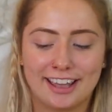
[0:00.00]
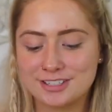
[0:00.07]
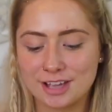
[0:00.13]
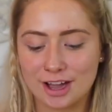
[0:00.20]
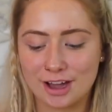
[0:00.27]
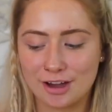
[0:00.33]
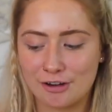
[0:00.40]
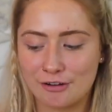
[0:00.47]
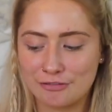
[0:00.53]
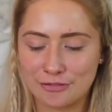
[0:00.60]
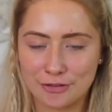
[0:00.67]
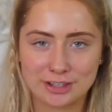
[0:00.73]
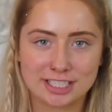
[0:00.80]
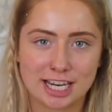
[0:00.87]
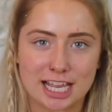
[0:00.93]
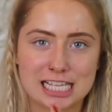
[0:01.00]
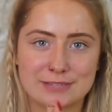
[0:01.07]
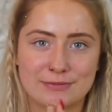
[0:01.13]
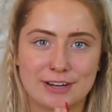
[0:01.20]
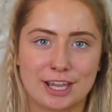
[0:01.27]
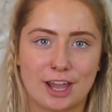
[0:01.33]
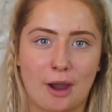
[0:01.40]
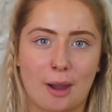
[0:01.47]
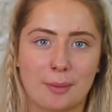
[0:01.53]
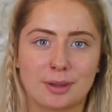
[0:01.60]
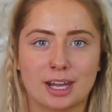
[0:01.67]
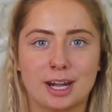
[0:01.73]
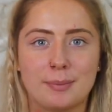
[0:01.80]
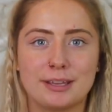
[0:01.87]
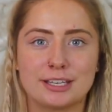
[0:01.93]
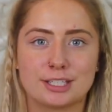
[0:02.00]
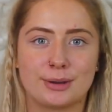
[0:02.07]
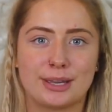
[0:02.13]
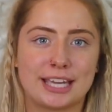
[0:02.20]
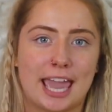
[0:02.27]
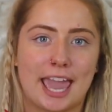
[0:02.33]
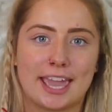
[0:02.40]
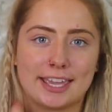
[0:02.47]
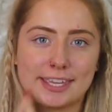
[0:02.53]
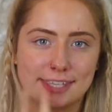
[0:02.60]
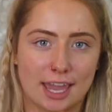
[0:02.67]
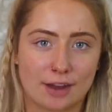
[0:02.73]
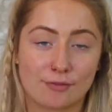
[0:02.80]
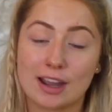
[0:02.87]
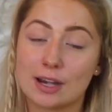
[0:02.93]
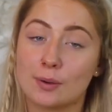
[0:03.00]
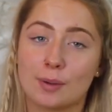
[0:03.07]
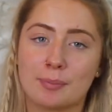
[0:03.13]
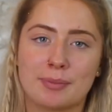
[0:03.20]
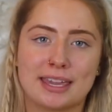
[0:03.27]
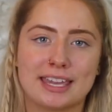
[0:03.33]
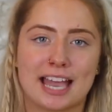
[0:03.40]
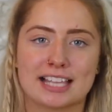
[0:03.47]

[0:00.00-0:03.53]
So for today's video, I'm gonna be doing a get ready with me,